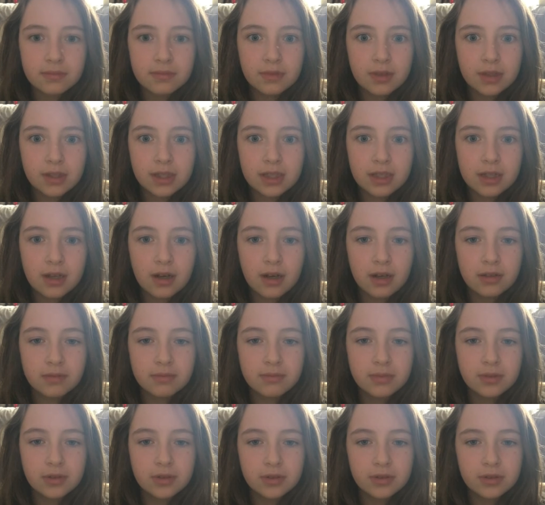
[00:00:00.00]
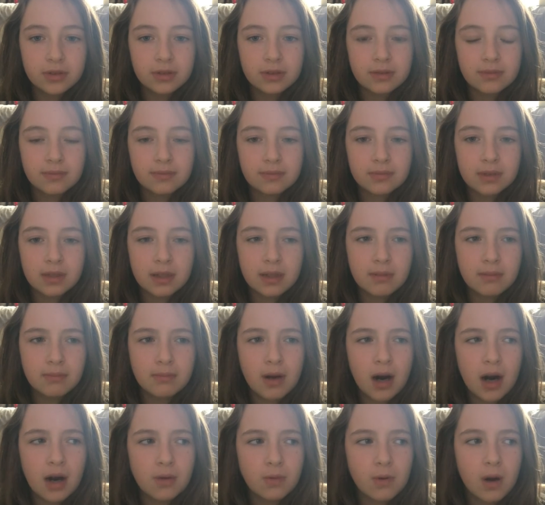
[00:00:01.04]
what's it called mold, the
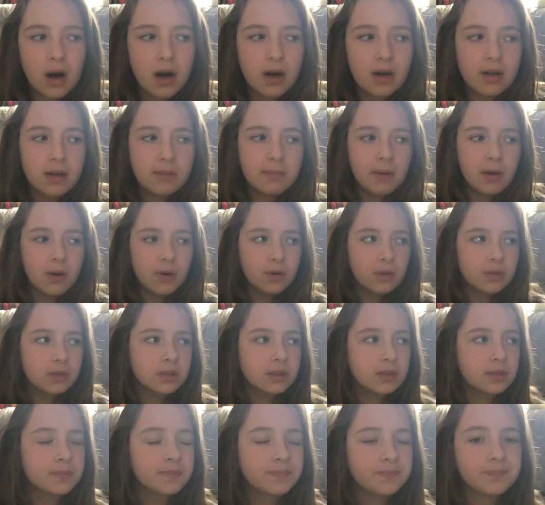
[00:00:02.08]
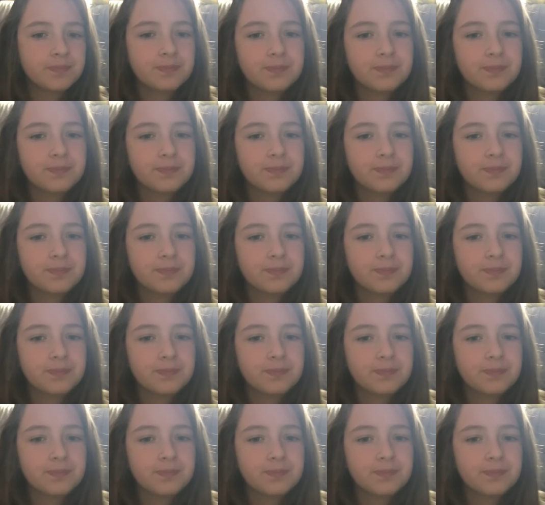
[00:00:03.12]
Marwari mold